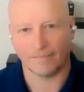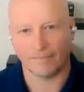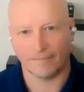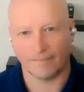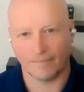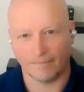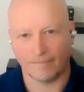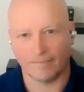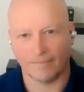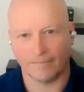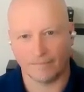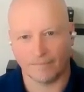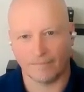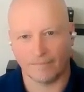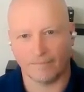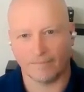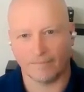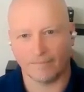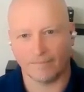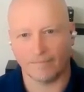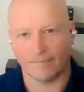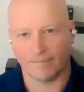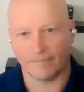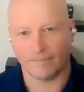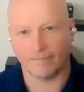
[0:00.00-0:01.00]

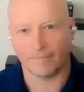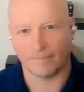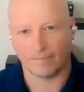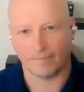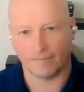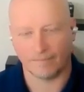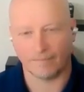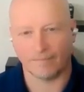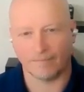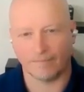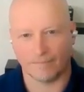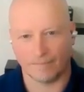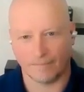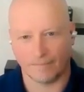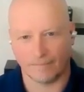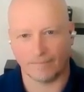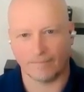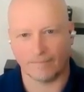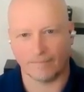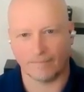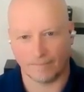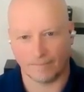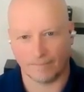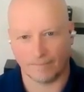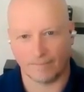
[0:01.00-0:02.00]

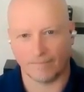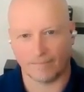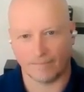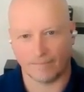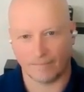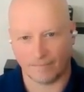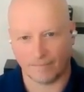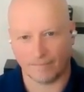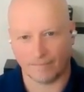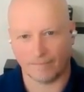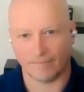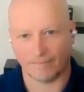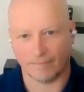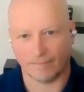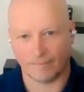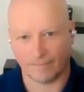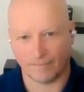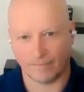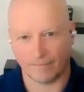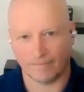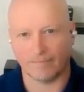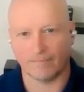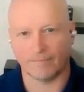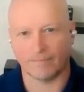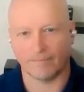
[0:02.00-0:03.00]

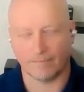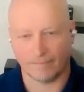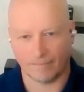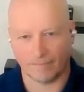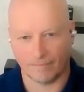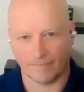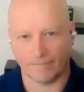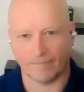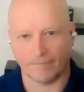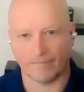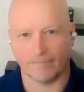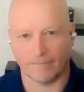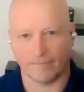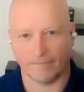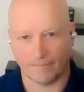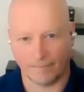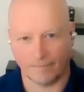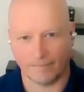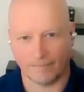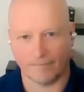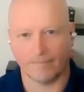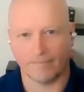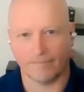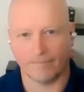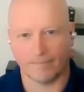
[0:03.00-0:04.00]

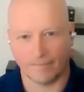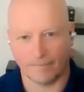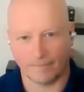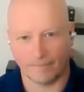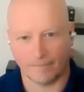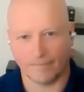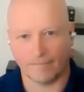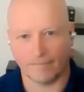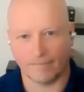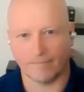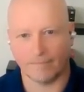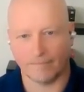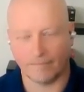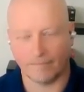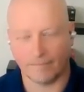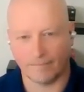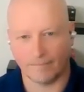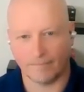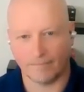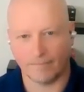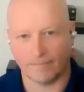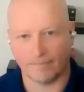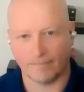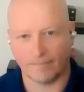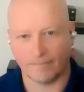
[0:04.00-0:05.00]

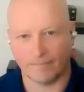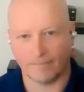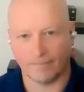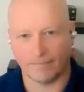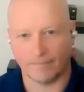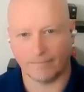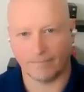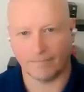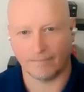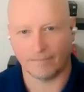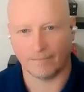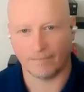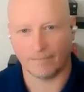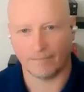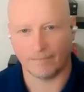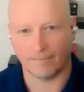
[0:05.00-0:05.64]
No words are spoken by the person on screen.